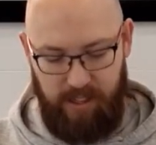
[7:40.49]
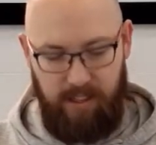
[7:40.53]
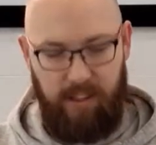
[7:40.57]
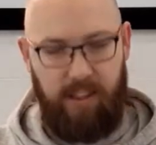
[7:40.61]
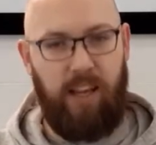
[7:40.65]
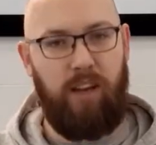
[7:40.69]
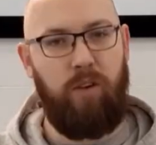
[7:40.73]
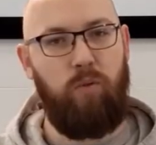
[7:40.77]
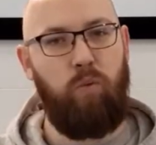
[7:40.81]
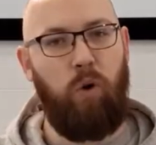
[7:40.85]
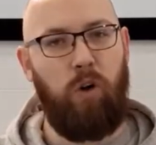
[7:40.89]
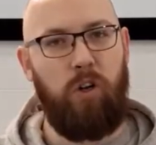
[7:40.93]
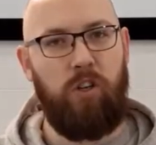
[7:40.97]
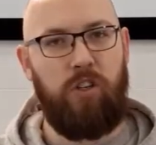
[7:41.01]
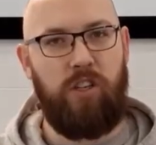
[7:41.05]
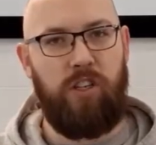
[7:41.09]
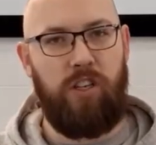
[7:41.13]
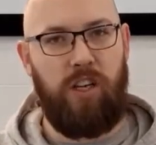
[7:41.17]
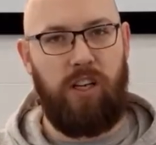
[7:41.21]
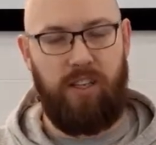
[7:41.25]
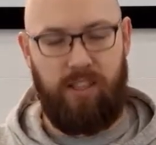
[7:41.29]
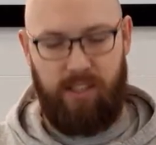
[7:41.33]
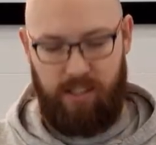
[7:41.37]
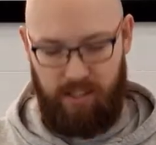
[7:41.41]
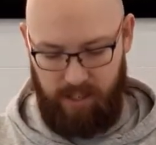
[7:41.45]
They washed
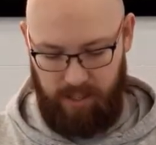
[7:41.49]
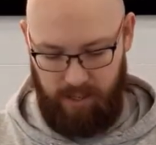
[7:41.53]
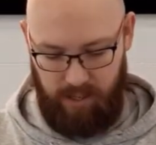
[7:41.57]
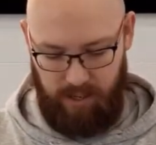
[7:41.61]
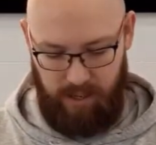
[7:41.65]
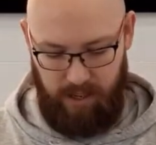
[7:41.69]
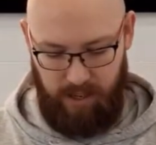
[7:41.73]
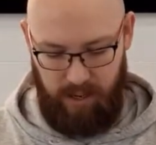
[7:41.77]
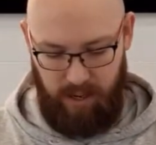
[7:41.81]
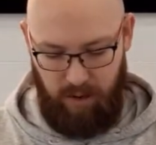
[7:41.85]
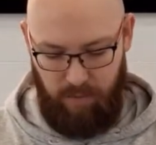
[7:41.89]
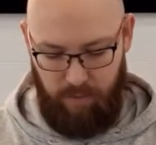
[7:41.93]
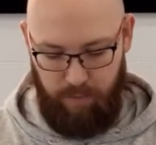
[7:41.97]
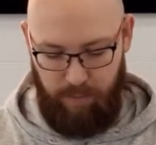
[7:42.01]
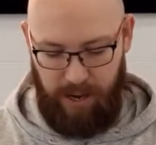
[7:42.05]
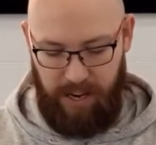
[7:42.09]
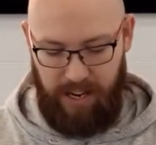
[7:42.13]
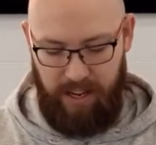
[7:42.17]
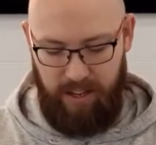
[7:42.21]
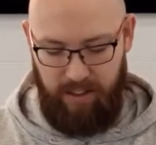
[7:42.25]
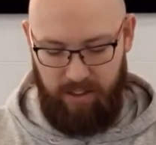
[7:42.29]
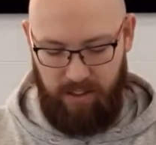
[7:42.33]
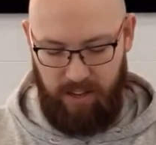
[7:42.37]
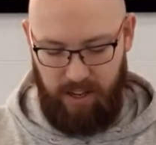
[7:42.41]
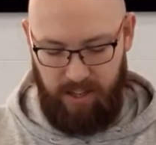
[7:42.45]
us,
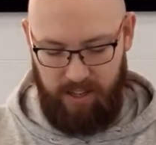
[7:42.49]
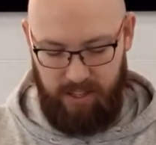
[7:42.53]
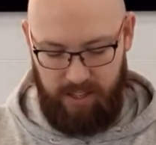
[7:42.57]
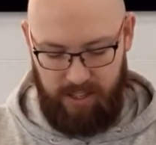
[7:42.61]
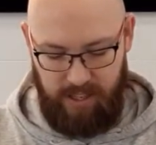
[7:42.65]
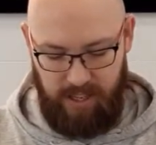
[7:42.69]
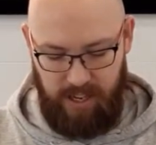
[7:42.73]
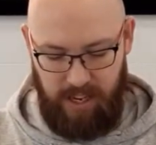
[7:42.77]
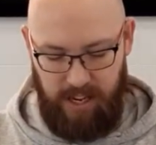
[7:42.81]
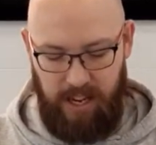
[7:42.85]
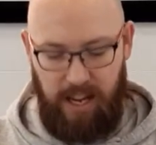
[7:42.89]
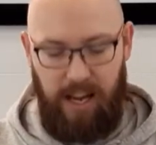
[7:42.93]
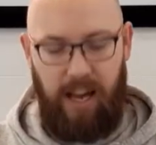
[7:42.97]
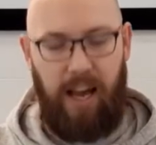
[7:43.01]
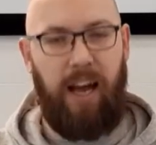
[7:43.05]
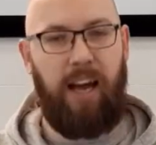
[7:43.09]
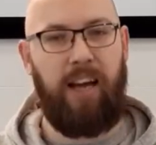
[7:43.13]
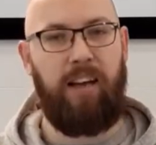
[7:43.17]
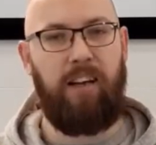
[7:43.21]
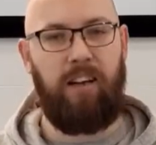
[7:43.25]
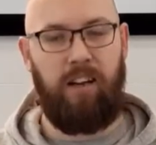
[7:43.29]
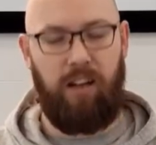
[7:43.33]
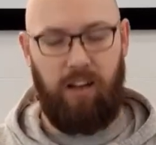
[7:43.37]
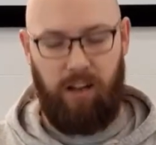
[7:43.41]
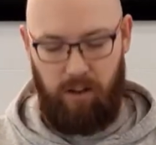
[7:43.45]
bathed us,
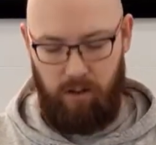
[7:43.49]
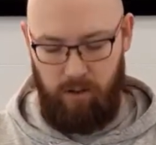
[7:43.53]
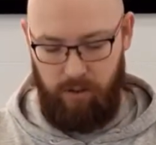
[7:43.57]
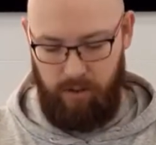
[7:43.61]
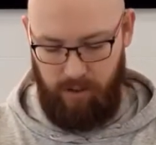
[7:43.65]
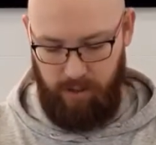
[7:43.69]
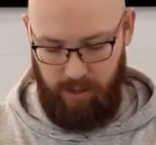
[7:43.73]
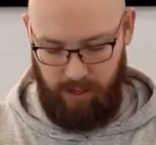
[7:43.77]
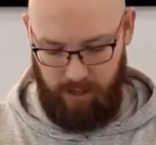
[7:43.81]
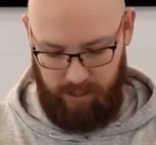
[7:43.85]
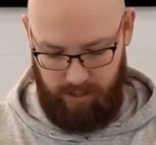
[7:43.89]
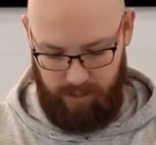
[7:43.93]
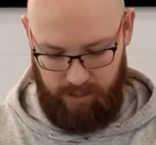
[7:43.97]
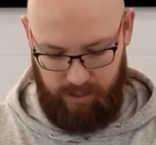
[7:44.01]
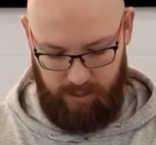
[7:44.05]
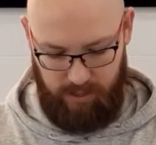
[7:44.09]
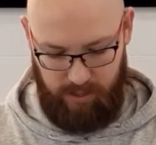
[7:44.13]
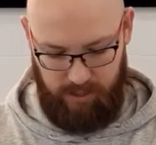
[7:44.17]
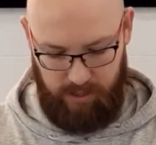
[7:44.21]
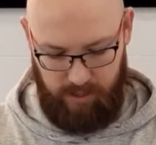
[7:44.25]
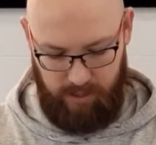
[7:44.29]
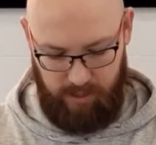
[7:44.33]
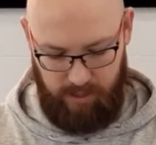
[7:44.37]
and clothed us.